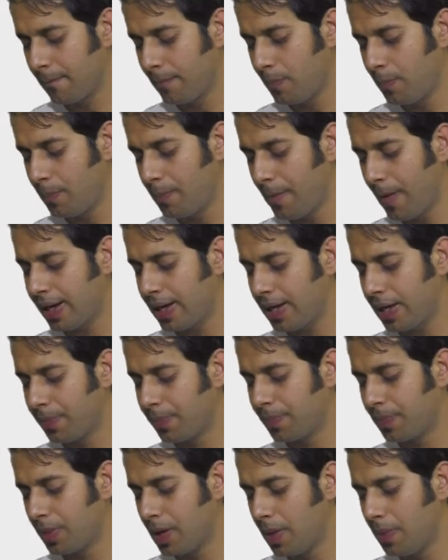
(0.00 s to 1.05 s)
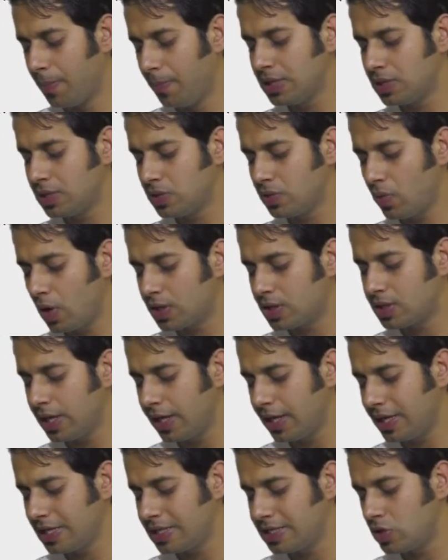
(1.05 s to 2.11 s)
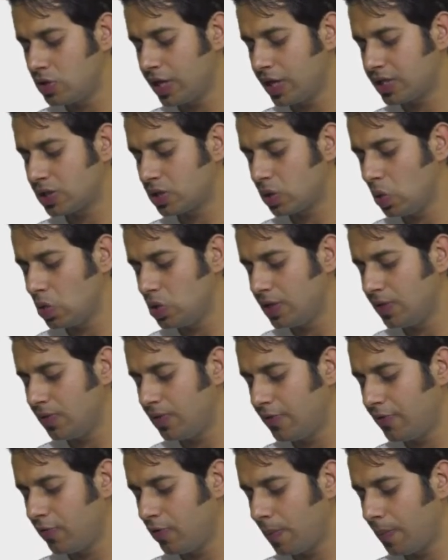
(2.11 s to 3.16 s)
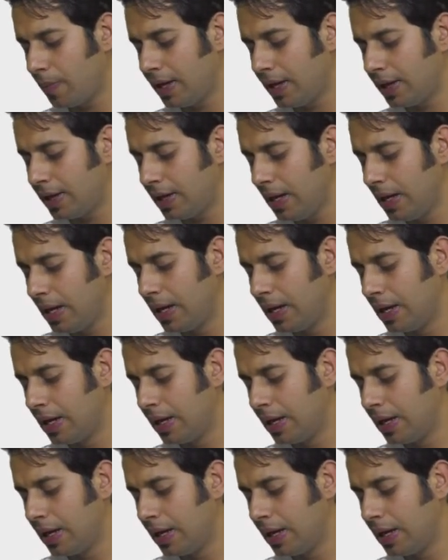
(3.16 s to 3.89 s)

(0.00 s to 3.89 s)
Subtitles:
Maggi. Means what, sir? It is used exclusively for making